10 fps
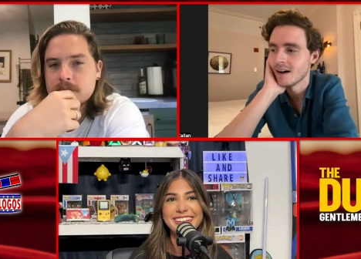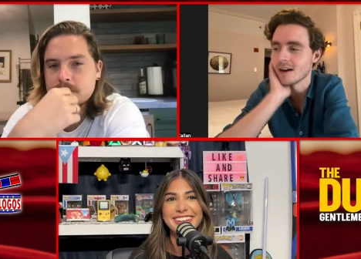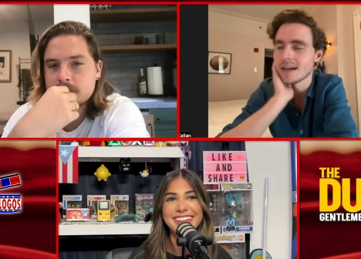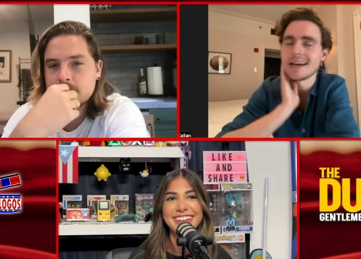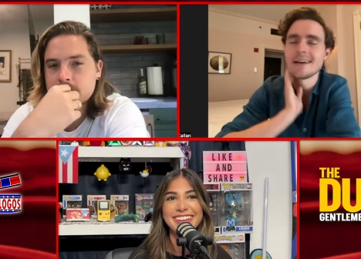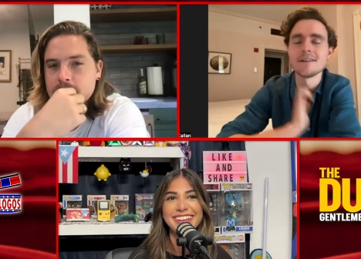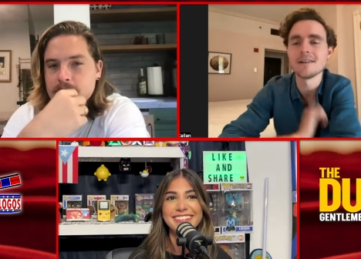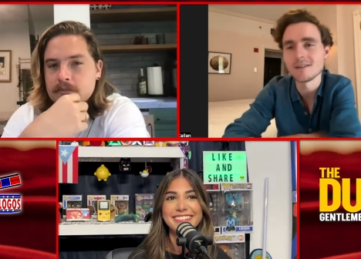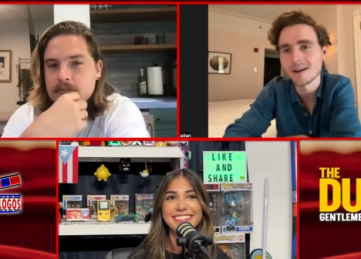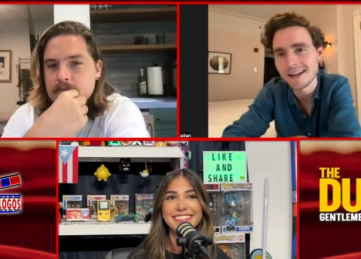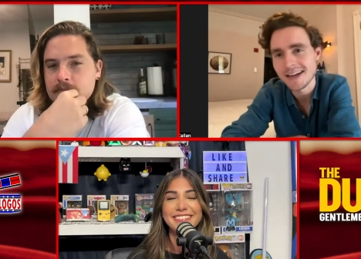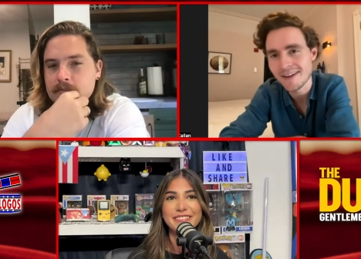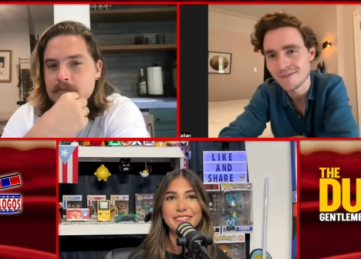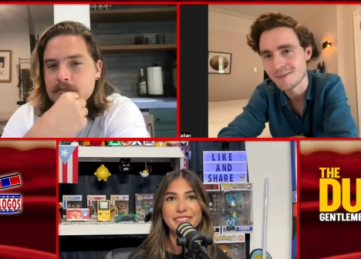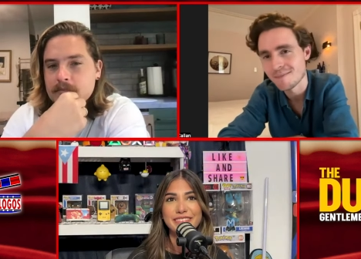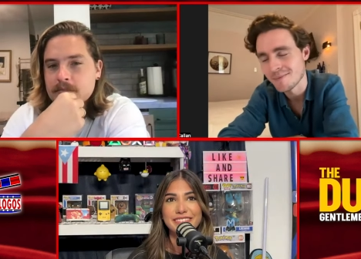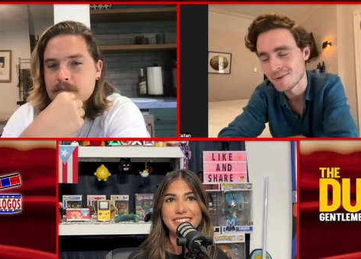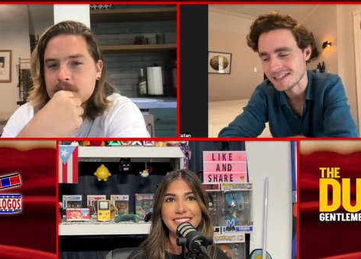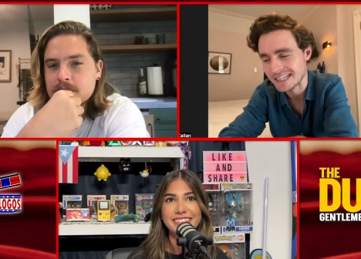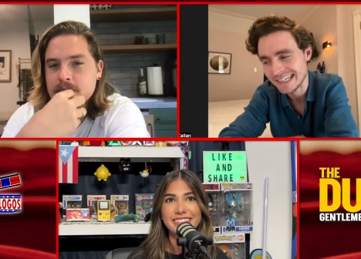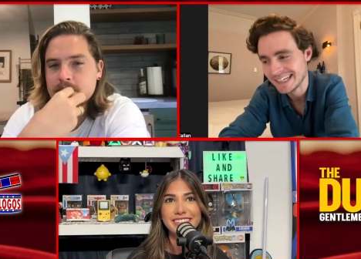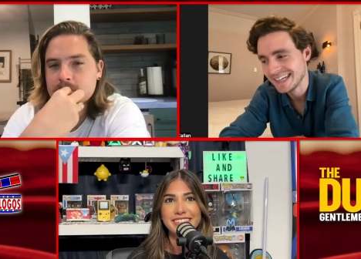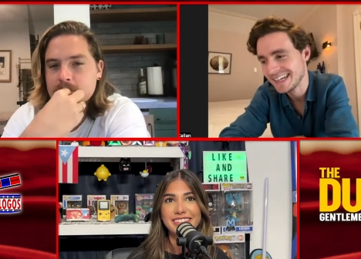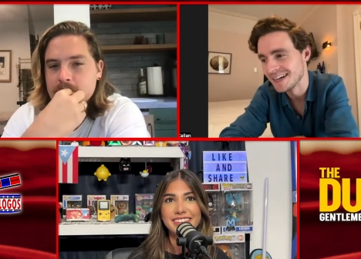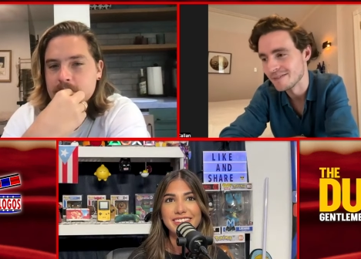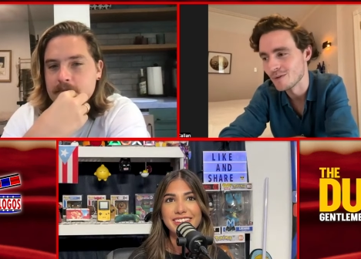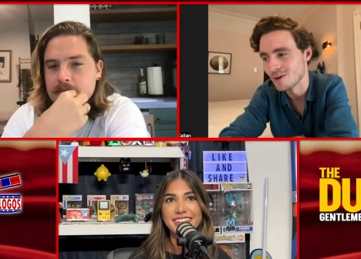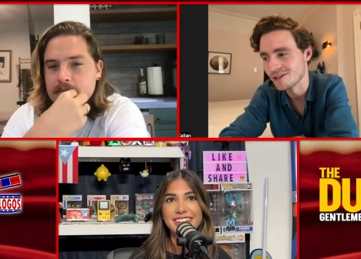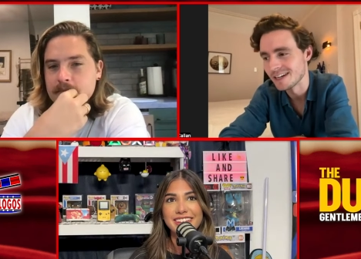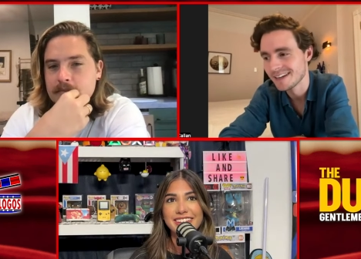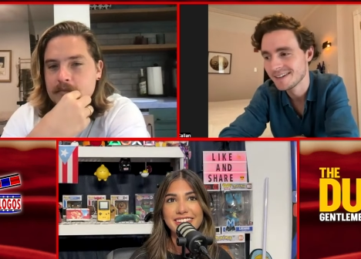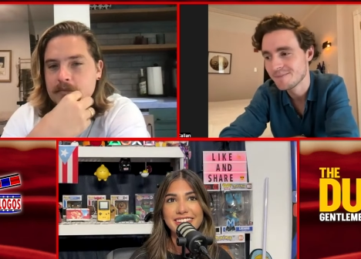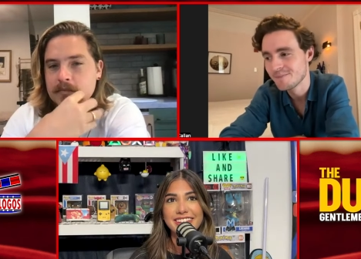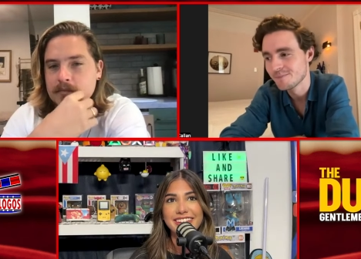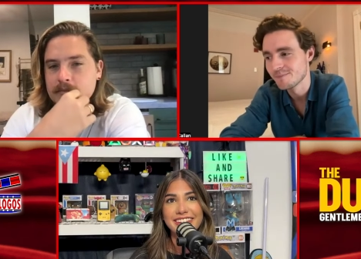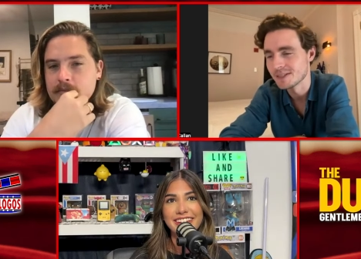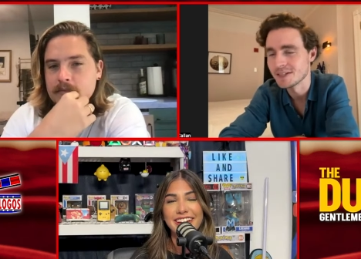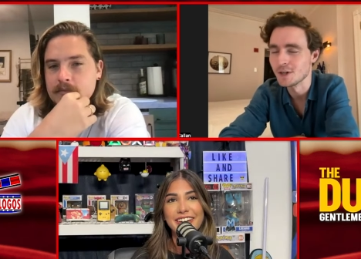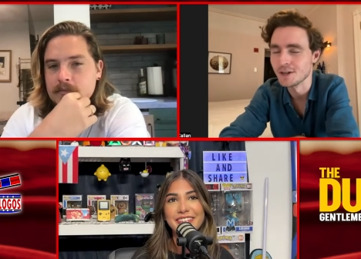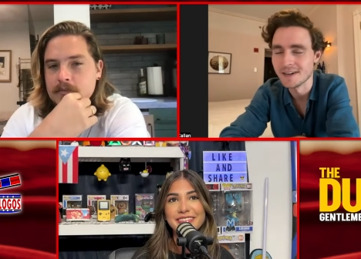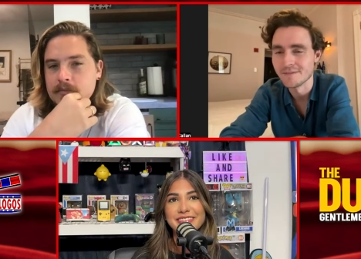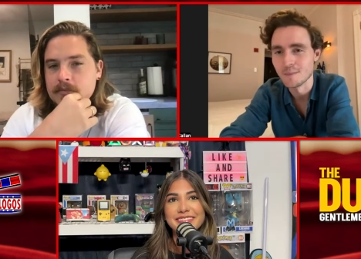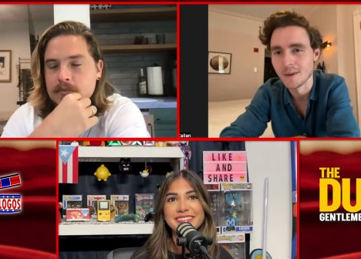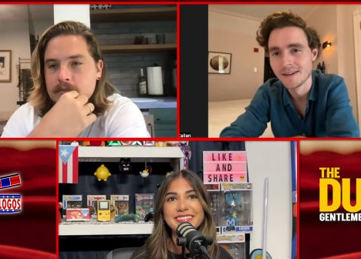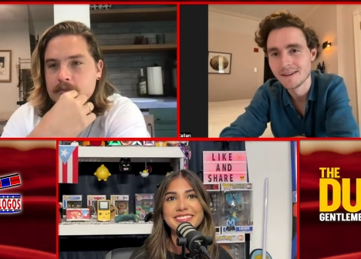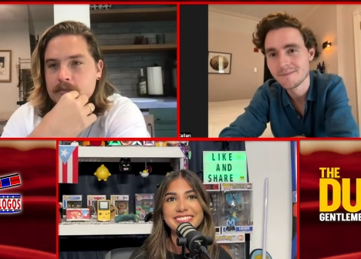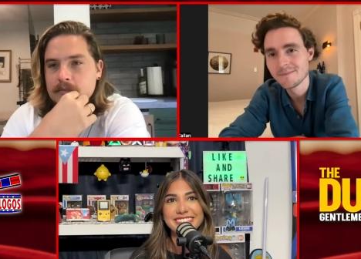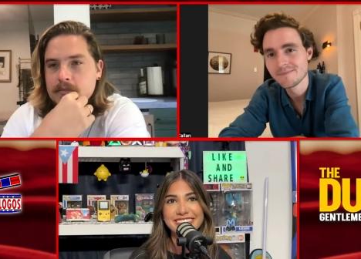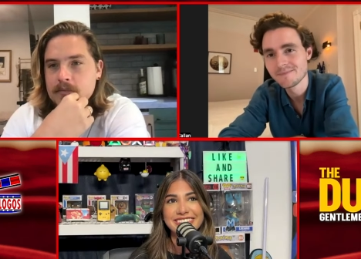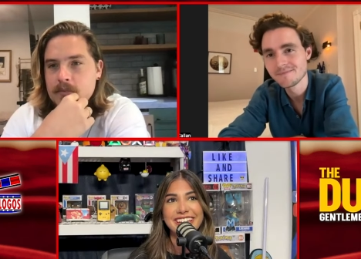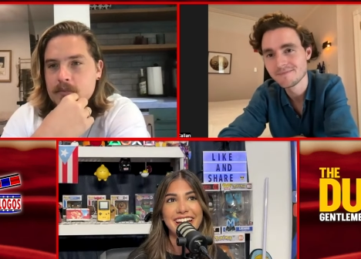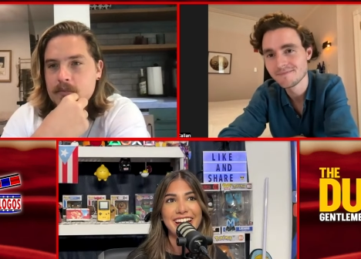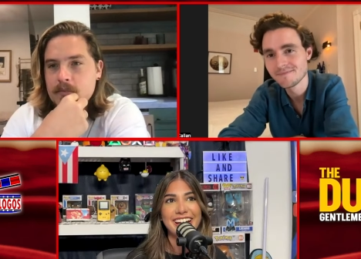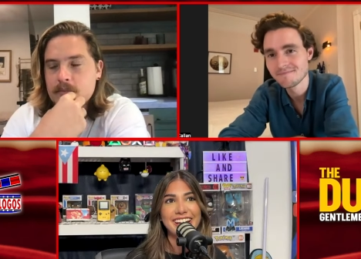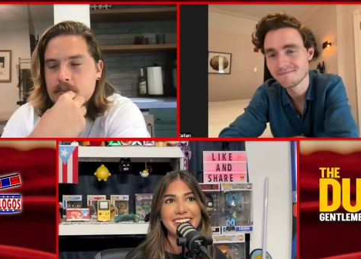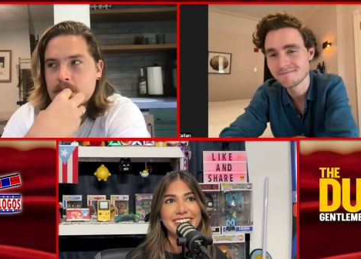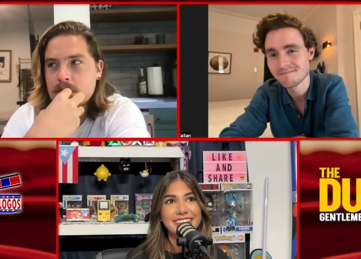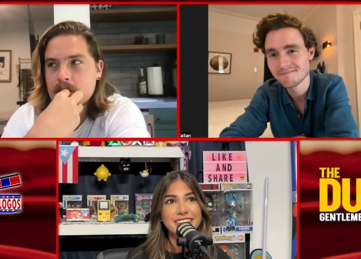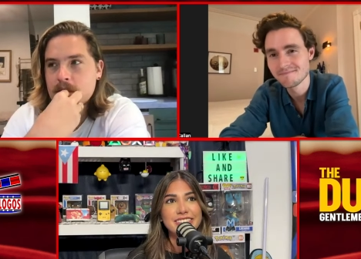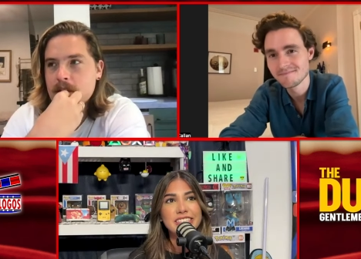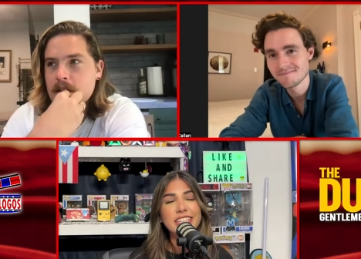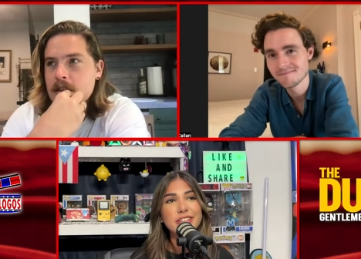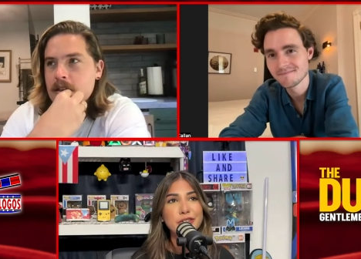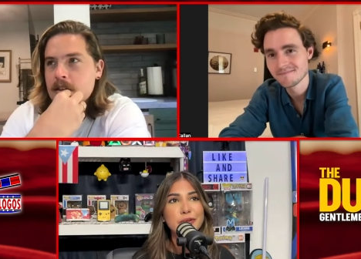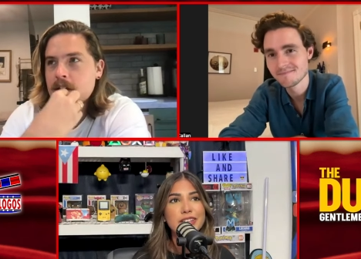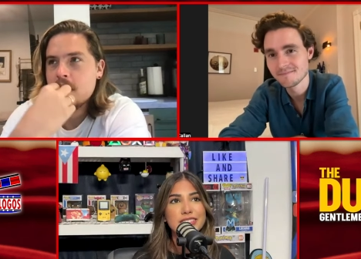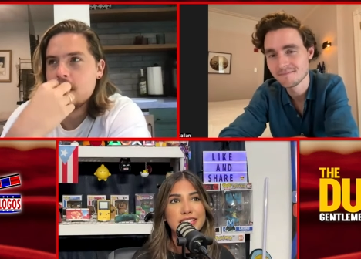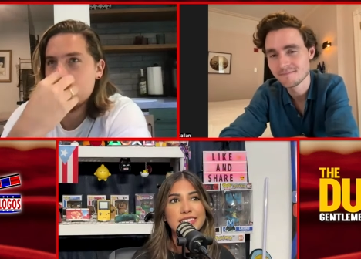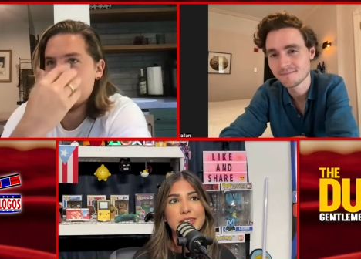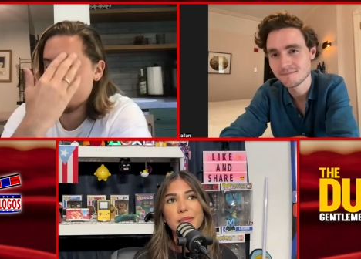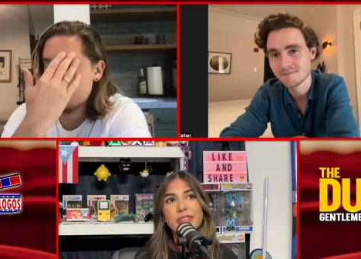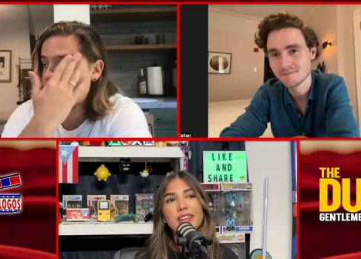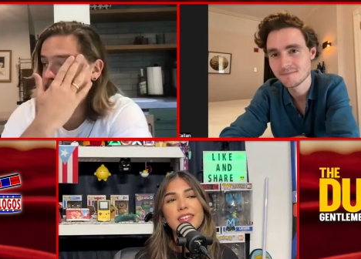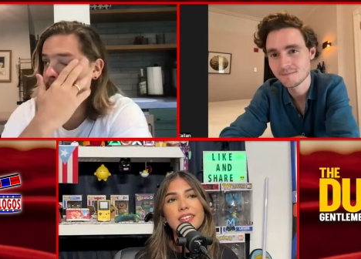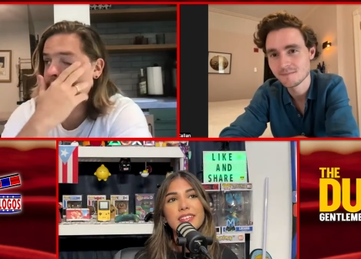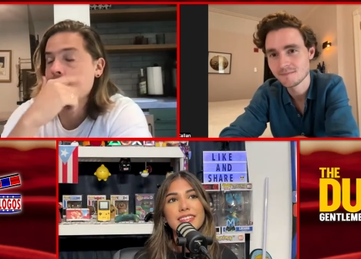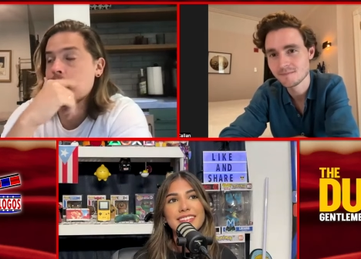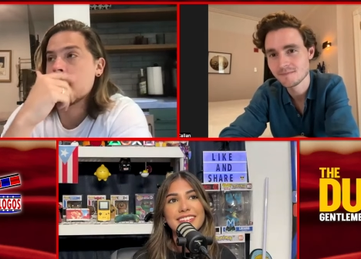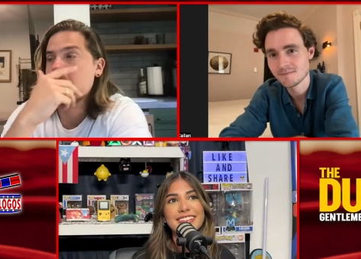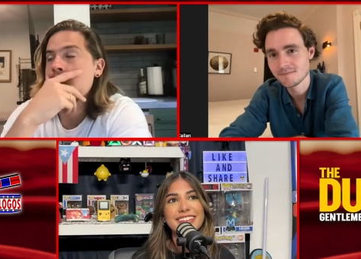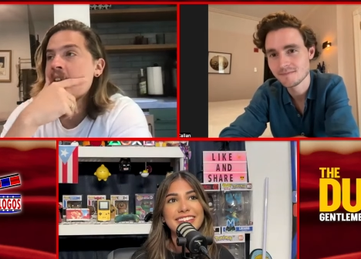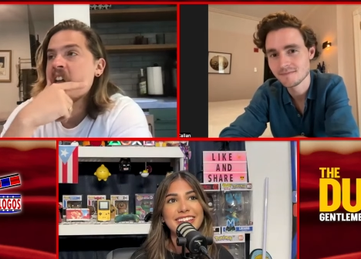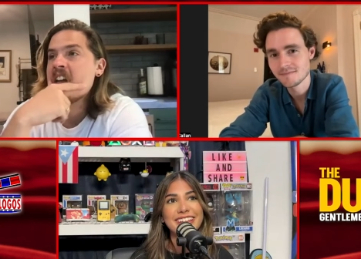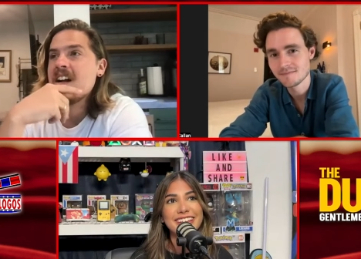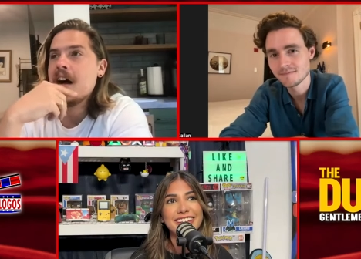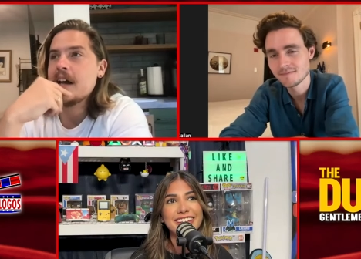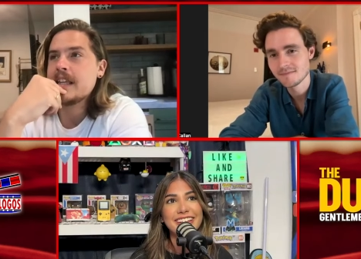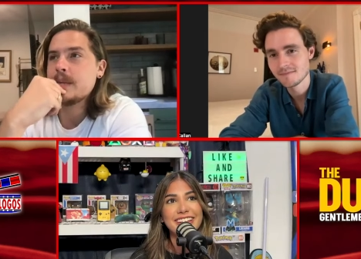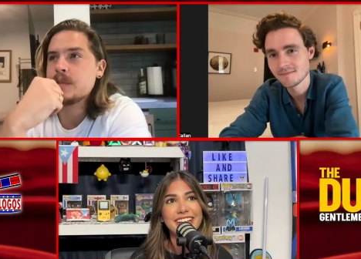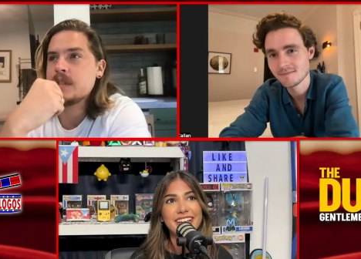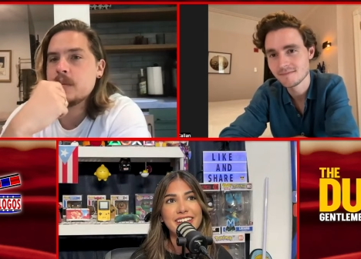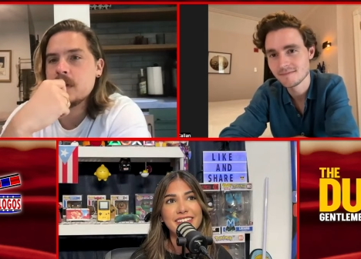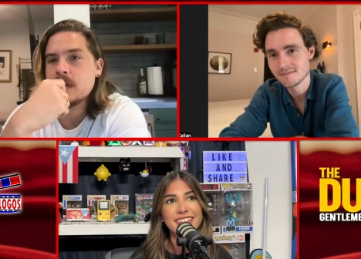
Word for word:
Speaker 1: all I have are all I have are the memories, unfortunately,
Speaker 2: but yeah. they're good enough. Yeah, Dylan, do you want to say something?
Speaker 3: I kept some of the